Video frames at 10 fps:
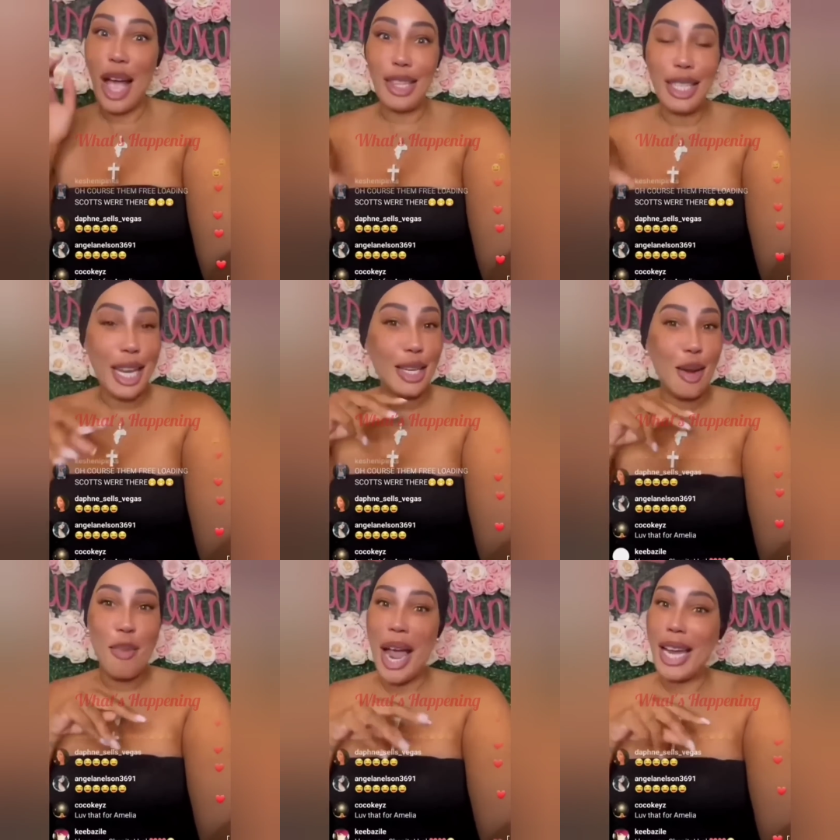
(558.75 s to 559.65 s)
I looked
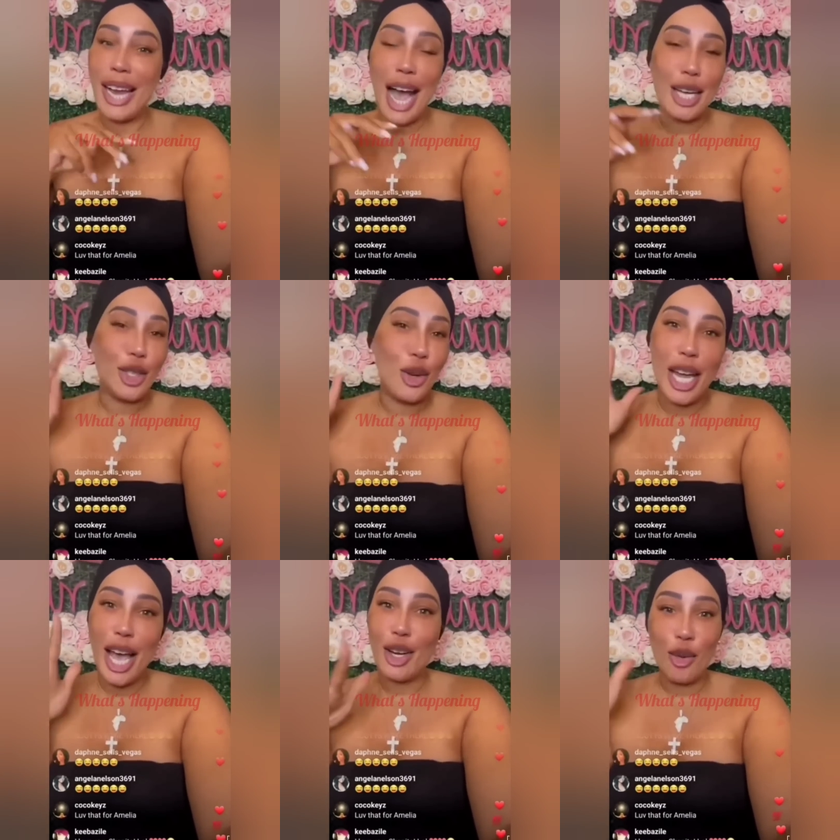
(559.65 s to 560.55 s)
at the main guy too.
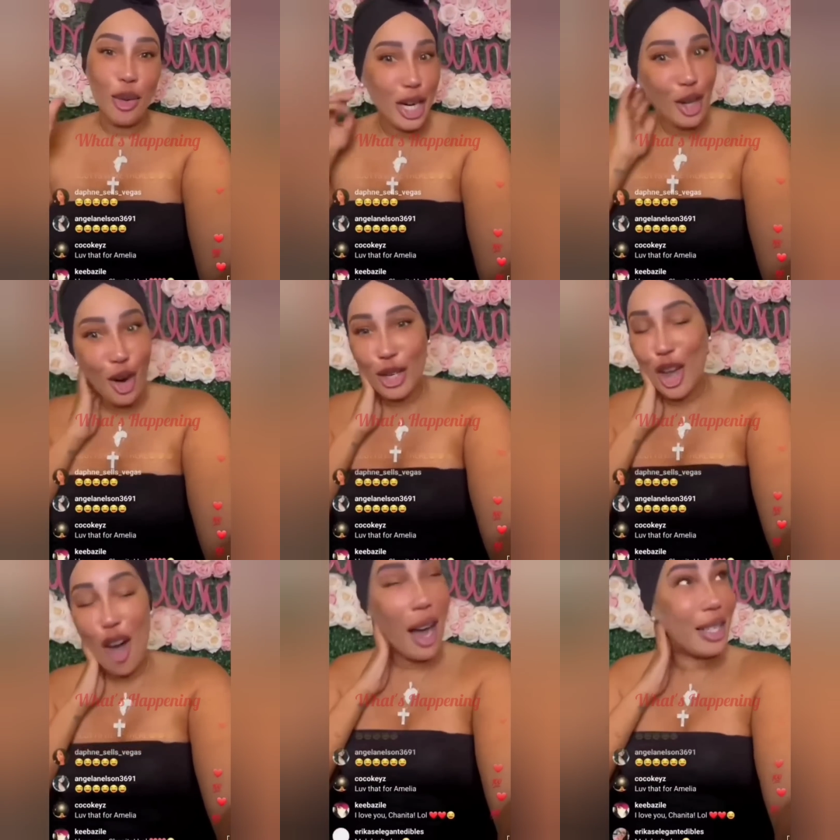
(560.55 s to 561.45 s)
He had a ring on,
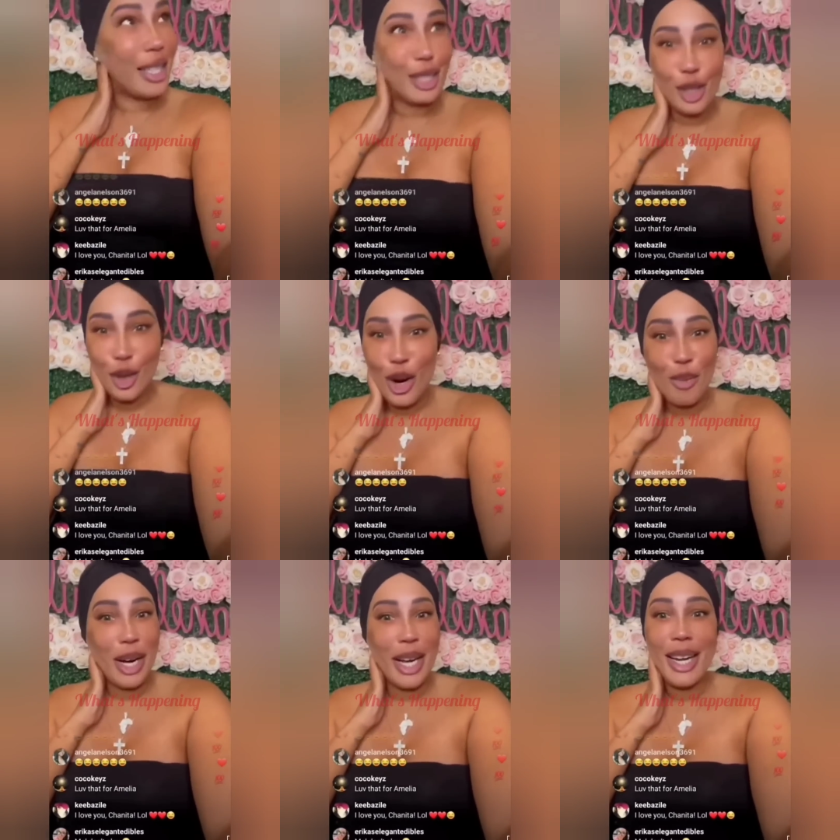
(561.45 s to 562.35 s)
y'all. I couldn't do
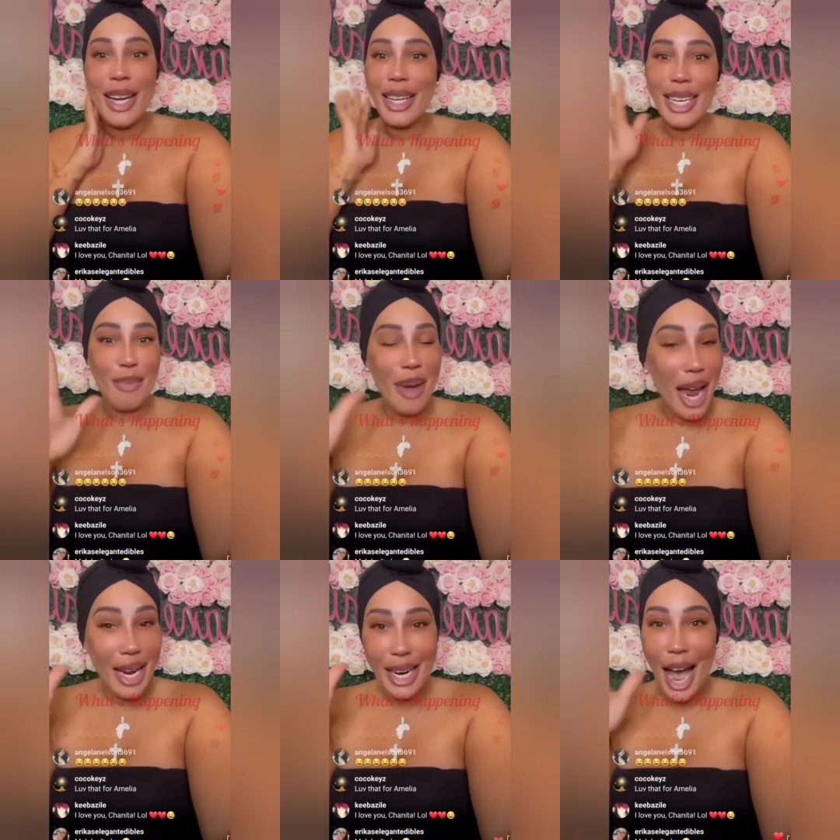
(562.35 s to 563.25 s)
it, but the
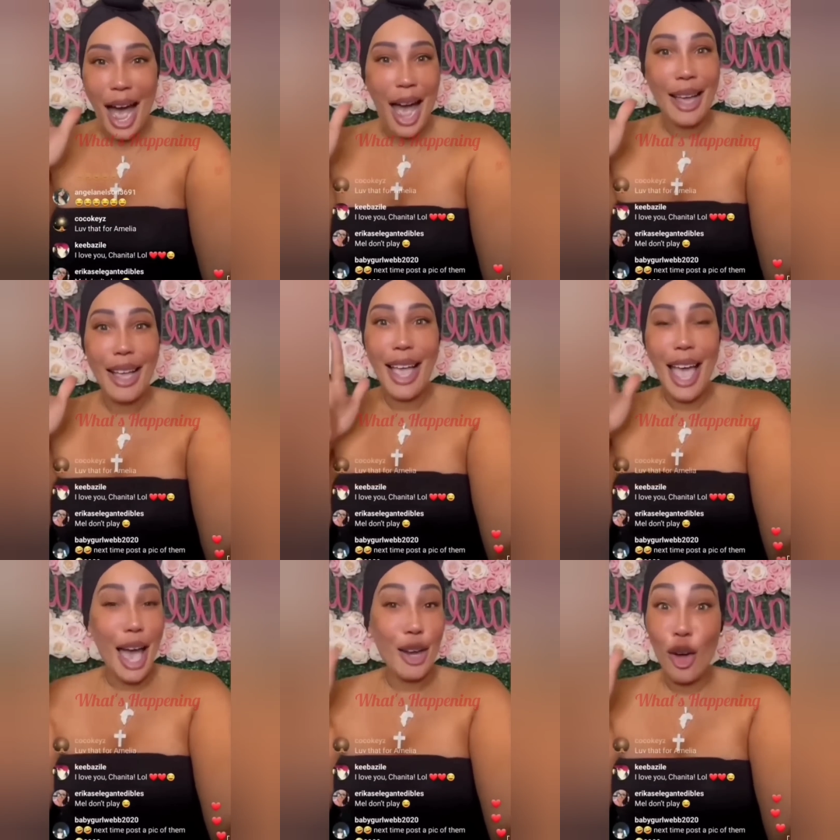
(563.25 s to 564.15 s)
main guy
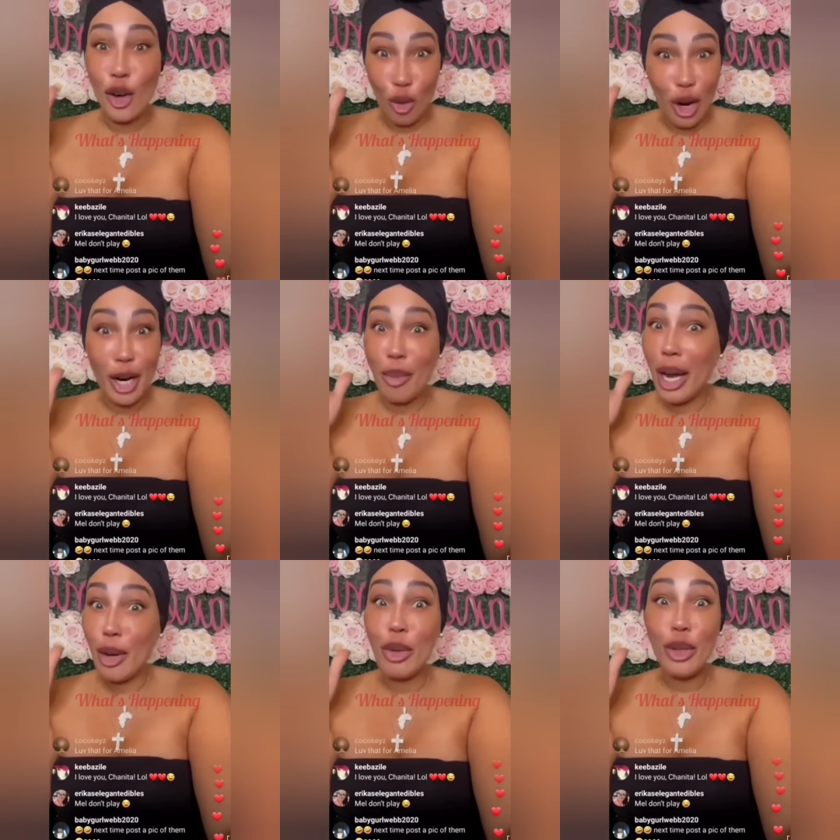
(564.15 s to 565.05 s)
had on a ring,
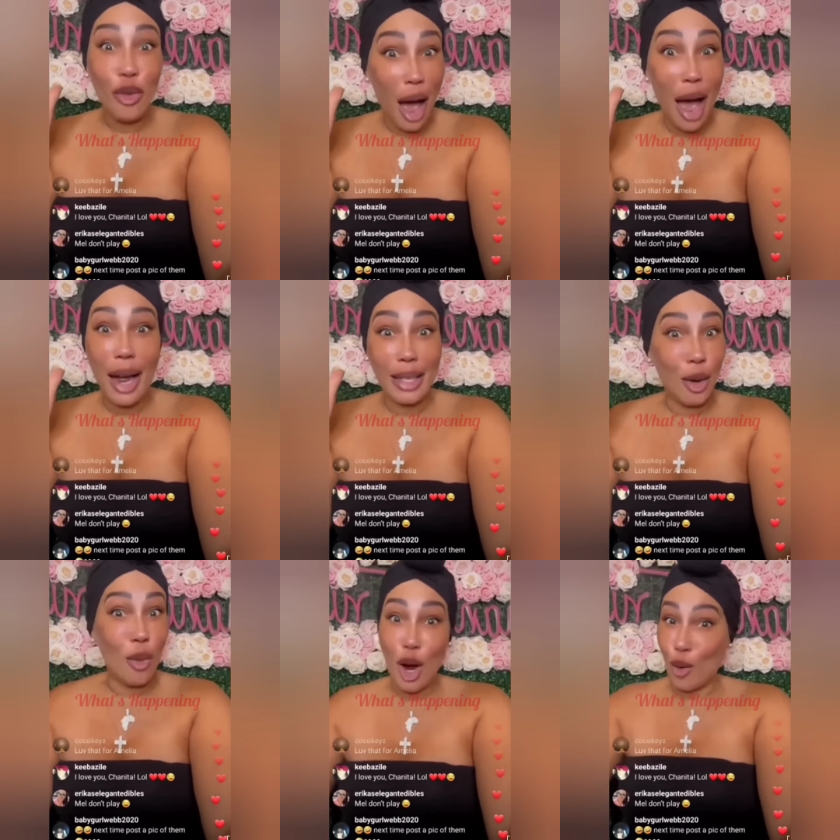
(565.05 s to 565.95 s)
but he was fine.
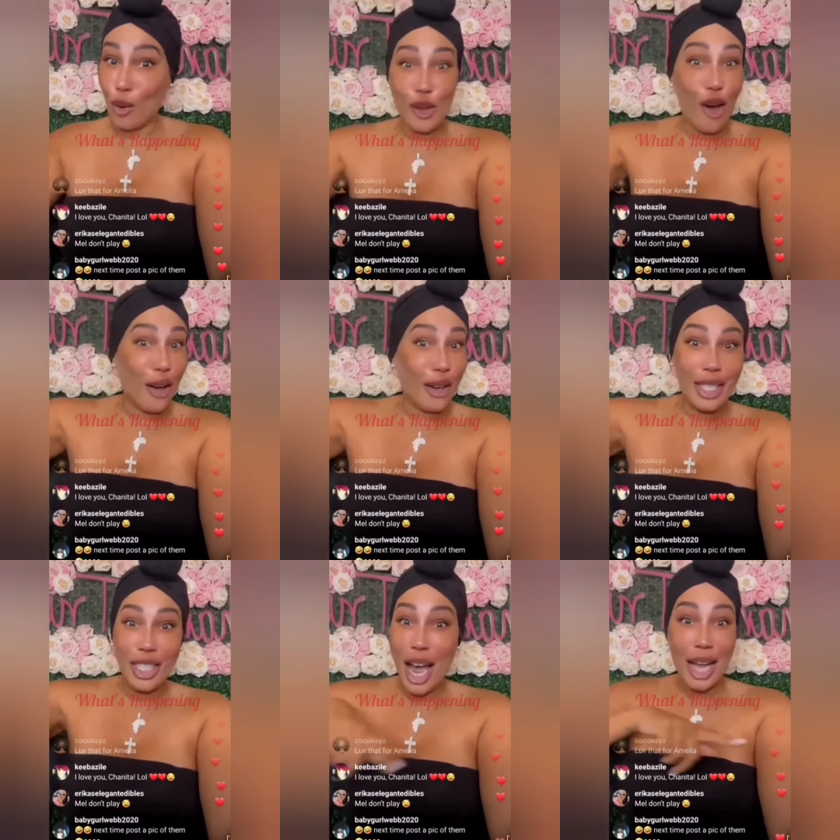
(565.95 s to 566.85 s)
The one who was calling
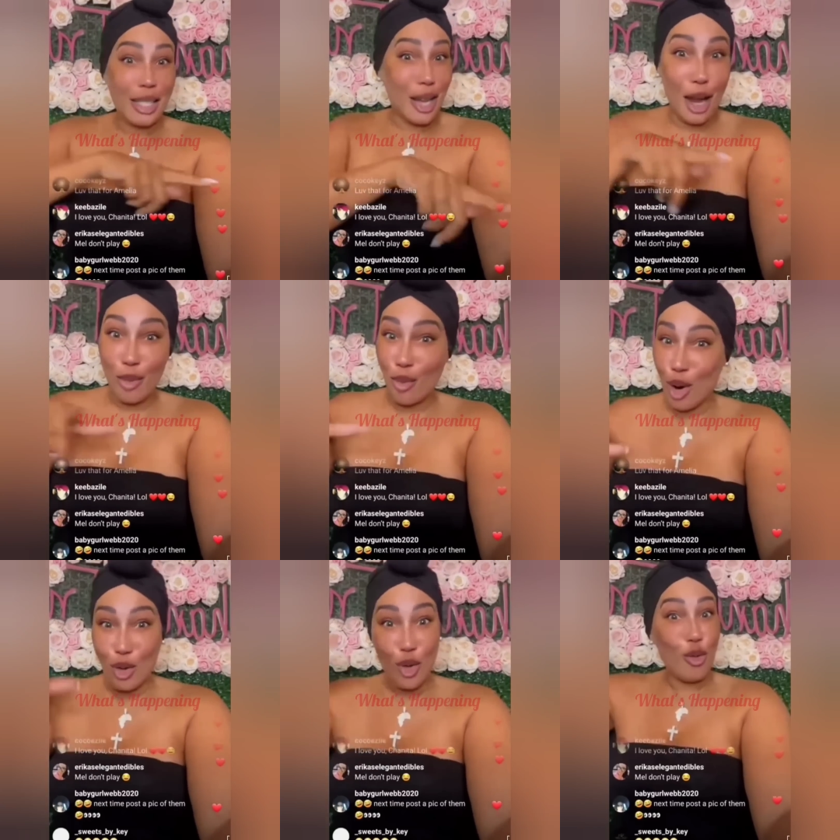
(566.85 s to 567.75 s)
the shots, like,
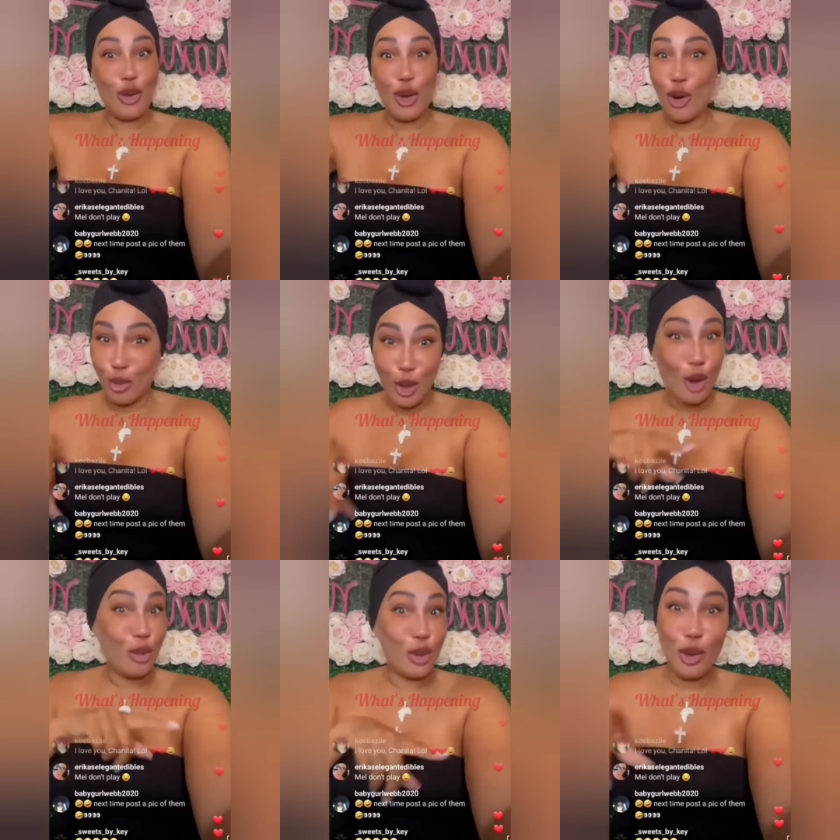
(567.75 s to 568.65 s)
but do, do,
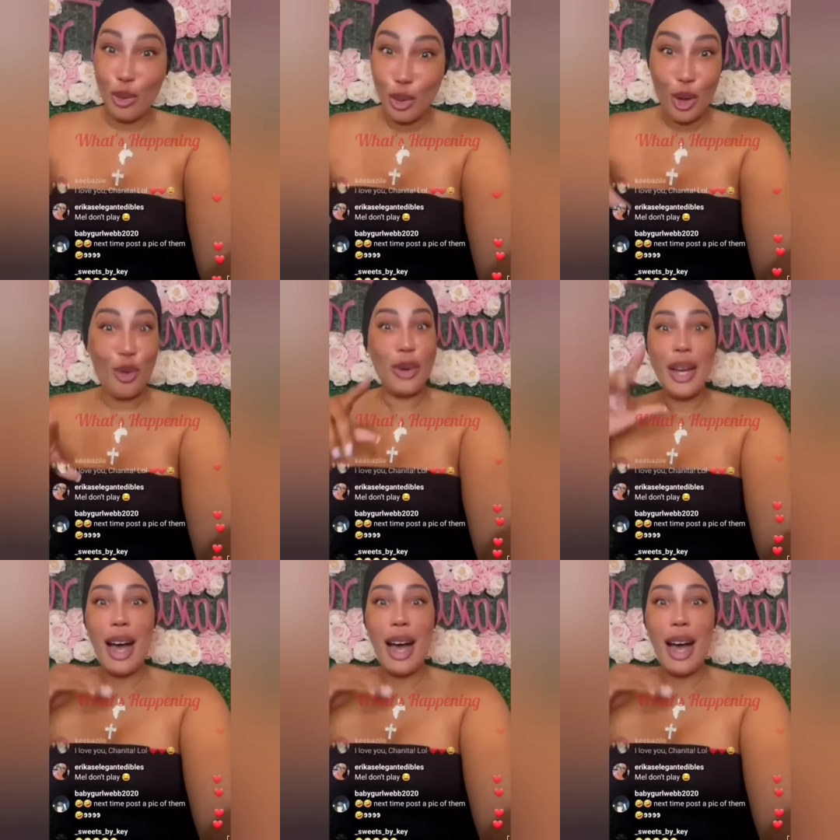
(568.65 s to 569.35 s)
do, do, do.